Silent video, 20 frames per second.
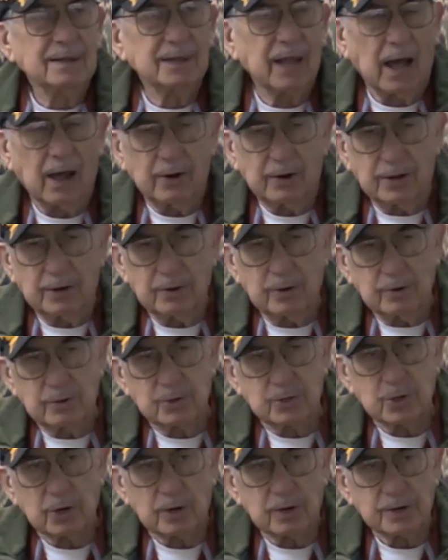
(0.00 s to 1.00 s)
down in
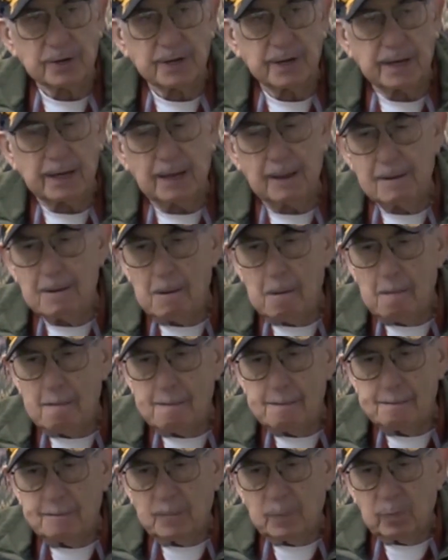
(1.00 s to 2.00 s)
New Jersey.
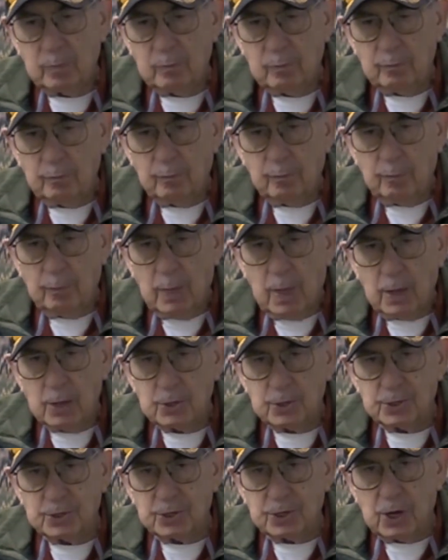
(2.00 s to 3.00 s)

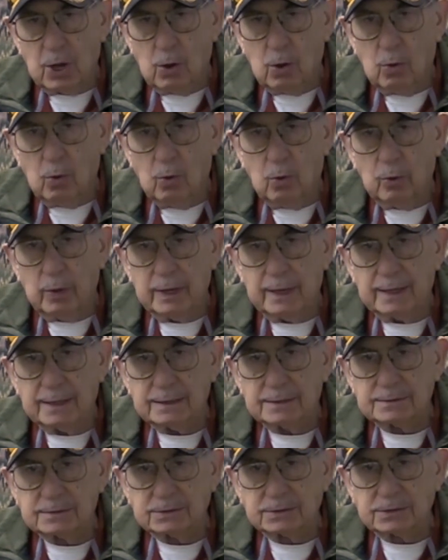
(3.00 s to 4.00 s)
So
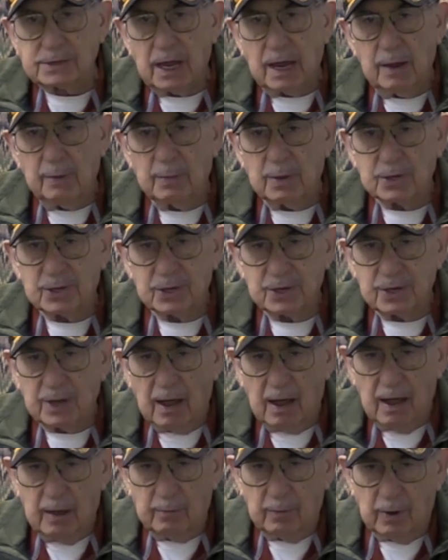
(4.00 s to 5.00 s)
came
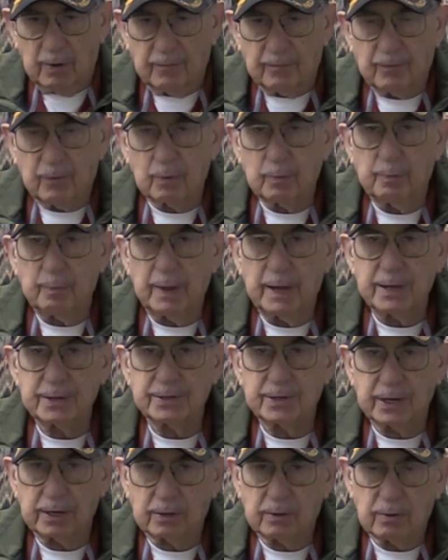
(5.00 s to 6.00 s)
assignment for
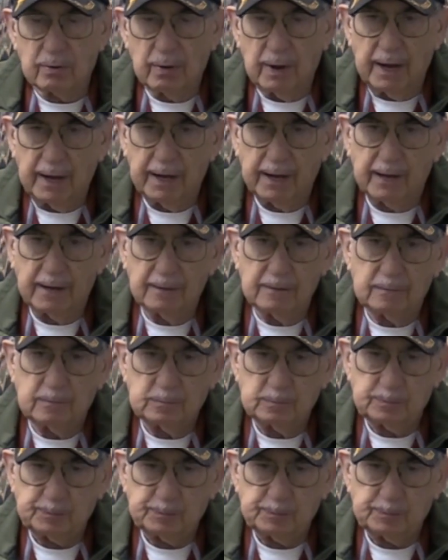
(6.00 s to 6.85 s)
basic training.